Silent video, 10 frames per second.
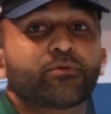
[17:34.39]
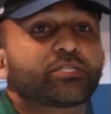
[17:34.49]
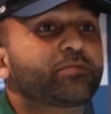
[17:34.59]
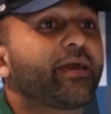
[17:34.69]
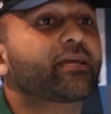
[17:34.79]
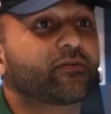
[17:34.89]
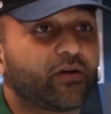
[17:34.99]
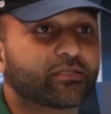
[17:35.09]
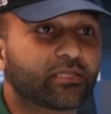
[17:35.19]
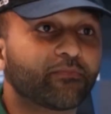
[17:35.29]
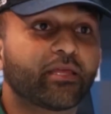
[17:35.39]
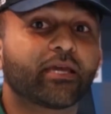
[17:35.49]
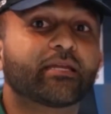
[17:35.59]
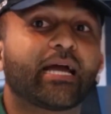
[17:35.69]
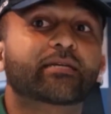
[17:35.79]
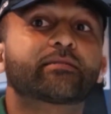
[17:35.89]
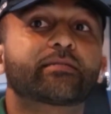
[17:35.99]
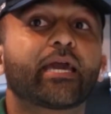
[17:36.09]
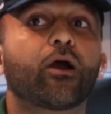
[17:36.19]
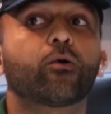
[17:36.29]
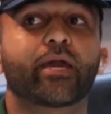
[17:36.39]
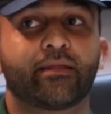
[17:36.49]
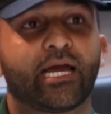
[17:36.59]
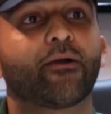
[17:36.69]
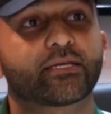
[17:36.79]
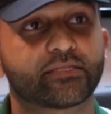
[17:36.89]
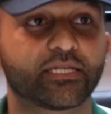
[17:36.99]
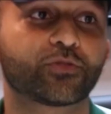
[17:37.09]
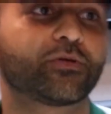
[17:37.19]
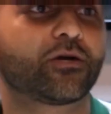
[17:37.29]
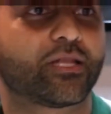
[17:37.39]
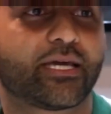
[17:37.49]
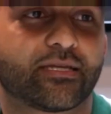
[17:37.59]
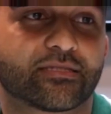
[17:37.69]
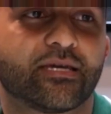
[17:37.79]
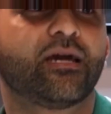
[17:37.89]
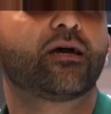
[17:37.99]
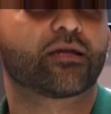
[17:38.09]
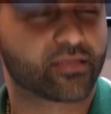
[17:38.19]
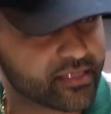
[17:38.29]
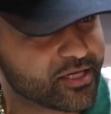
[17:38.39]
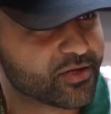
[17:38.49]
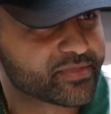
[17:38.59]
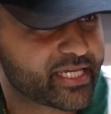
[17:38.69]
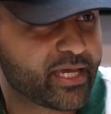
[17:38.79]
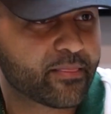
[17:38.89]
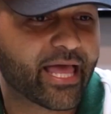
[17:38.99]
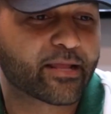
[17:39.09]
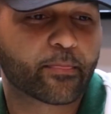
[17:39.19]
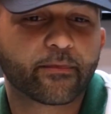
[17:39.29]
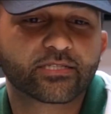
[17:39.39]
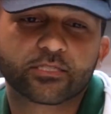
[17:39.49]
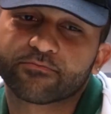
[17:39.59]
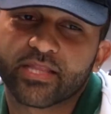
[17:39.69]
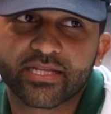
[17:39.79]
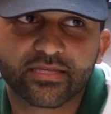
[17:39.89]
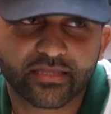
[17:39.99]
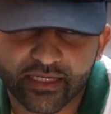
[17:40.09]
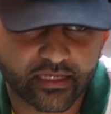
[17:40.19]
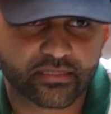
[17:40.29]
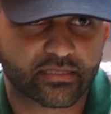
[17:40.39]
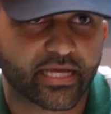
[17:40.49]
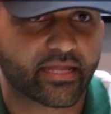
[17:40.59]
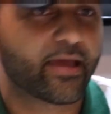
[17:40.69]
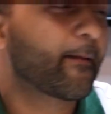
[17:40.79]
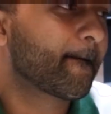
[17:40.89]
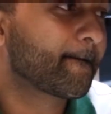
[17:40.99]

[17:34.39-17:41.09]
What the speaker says: perspective on something. Then I can say, okay, now I can see it through your lens. You know what I'm saying? Like, there's plenty of things like that.